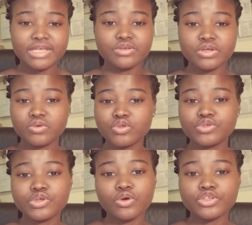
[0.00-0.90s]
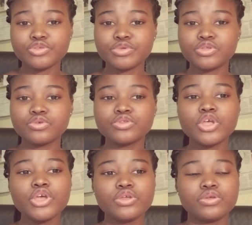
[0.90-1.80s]
You can go to the hospitals,
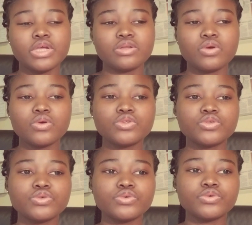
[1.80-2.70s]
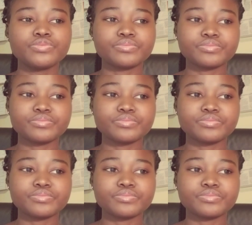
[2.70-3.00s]
you can go to